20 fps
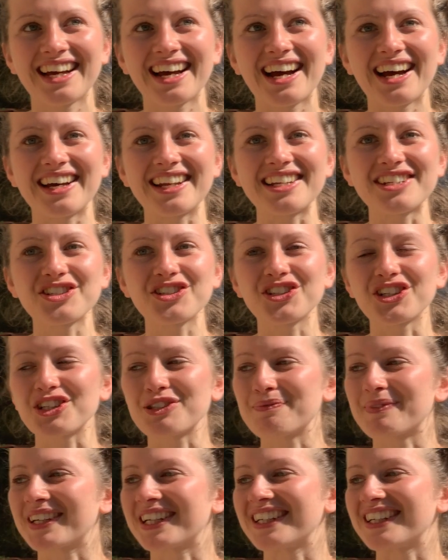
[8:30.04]
And it's
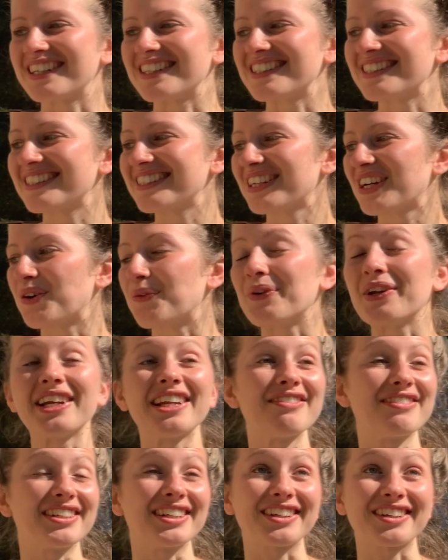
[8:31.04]
just because we
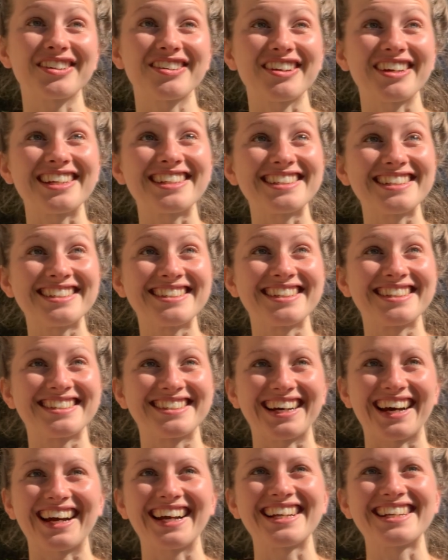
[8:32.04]
live in a crazy
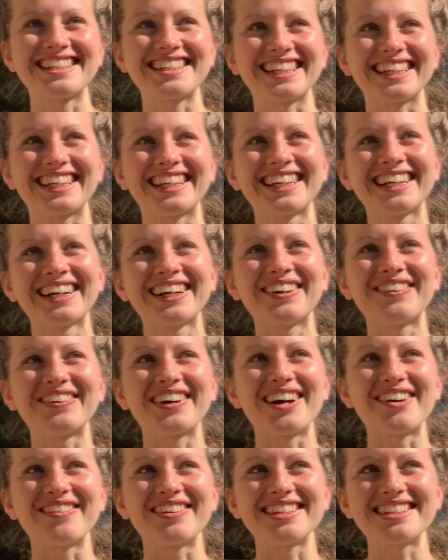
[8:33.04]
society
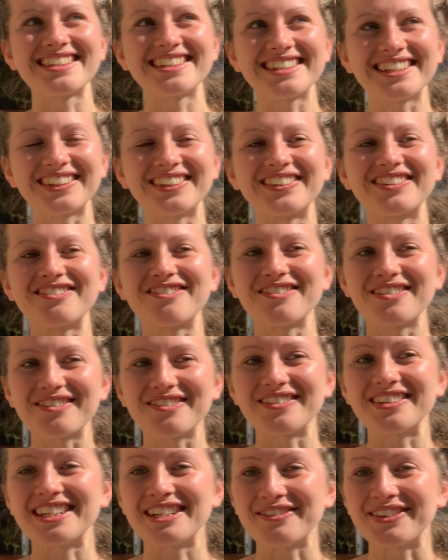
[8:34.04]
where we're still
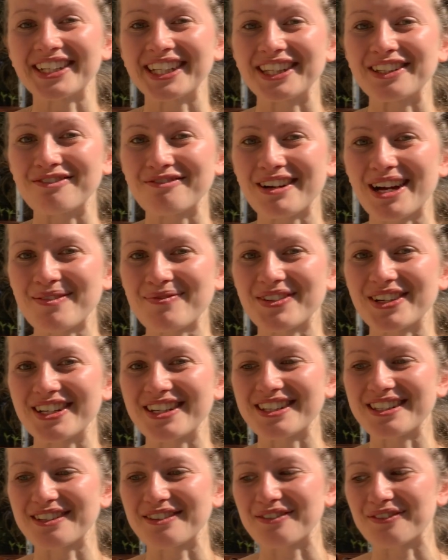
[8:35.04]
living in the
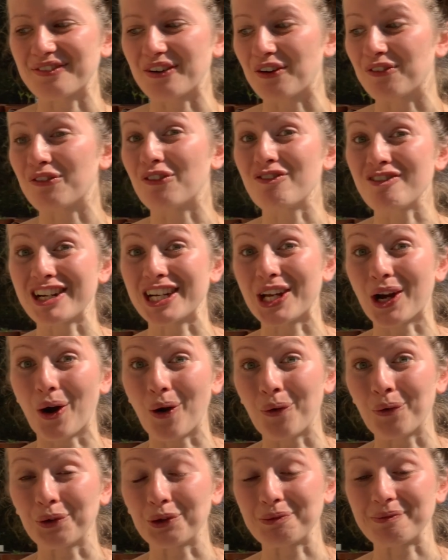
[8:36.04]
remnants of really
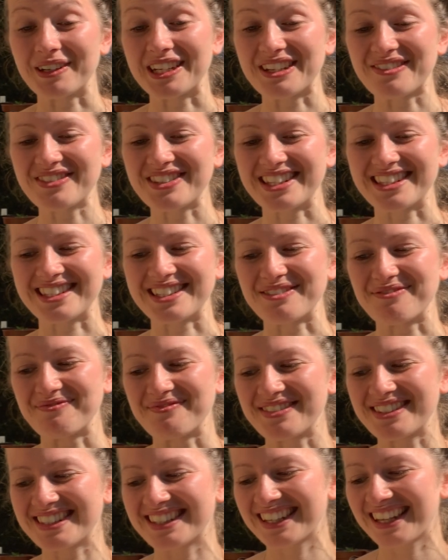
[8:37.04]
old belief
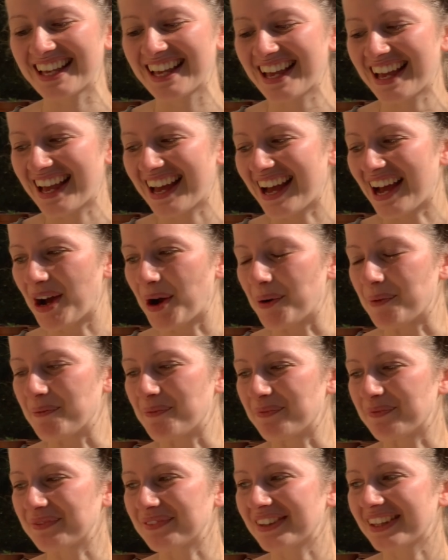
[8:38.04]
systems.
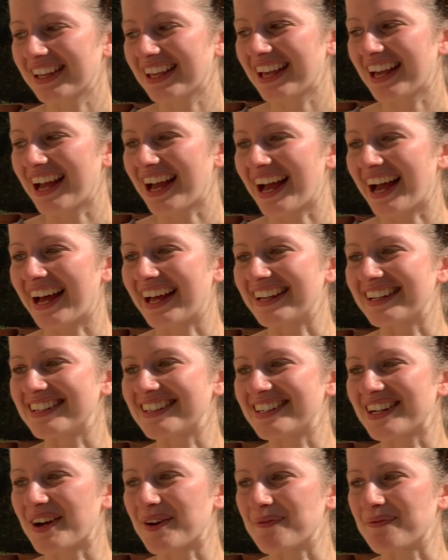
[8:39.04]

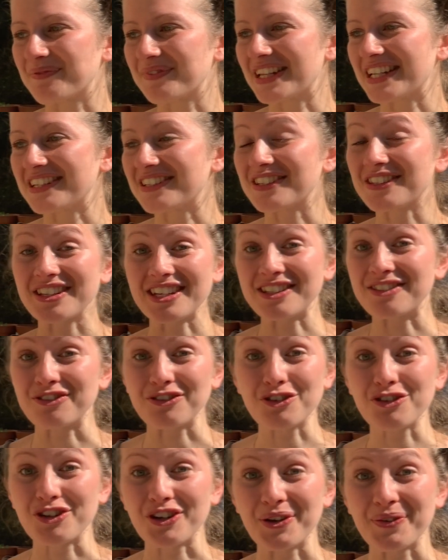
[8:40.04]
And it just isn't
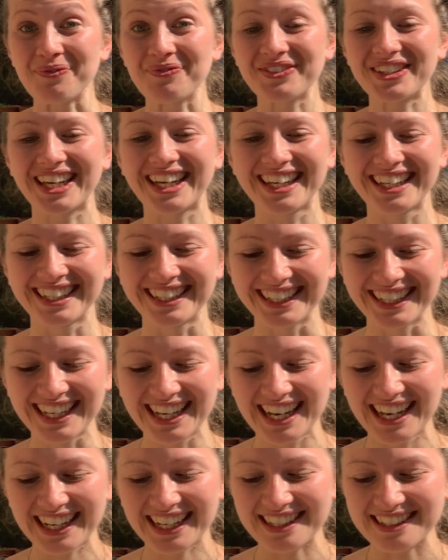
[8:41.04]
true,
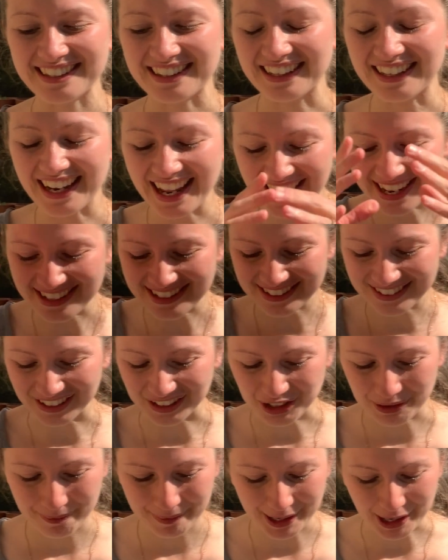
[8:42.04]
because the layers
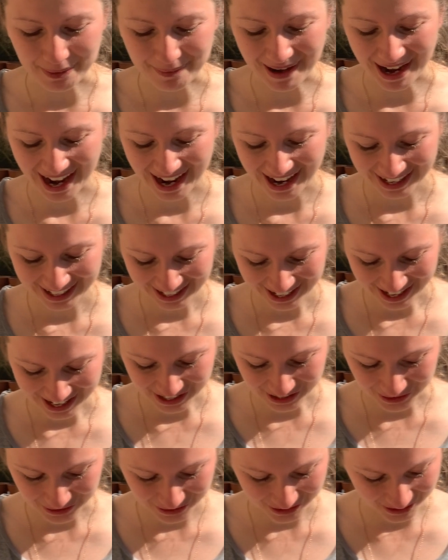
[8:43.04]
start to peel back
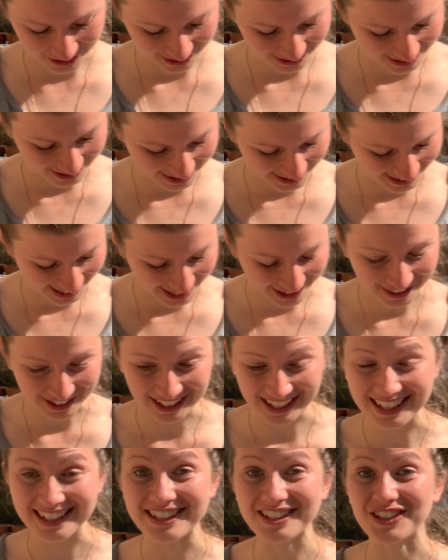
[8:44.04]
and you start to see
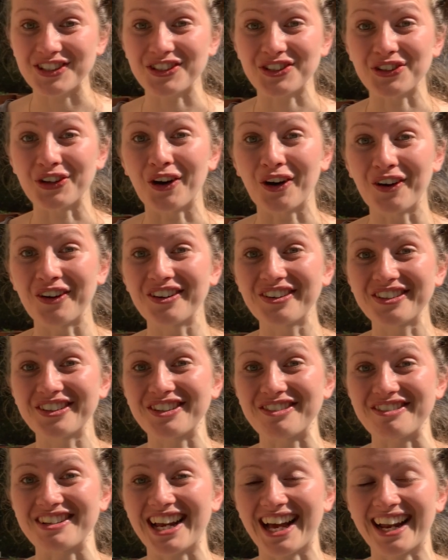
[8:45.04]
that it's just not
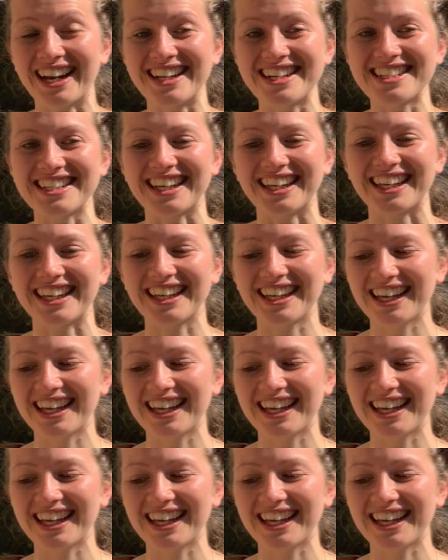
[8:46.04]
the reality.